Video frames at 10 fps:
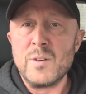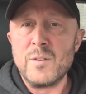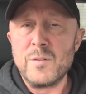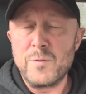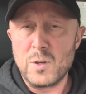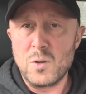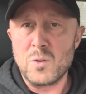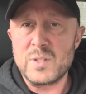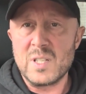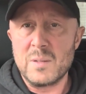for
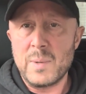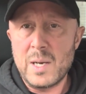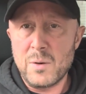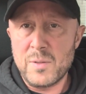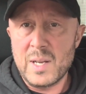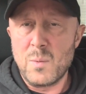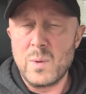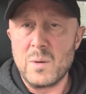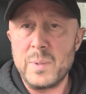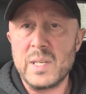long-term health and
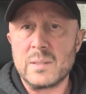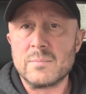well-being.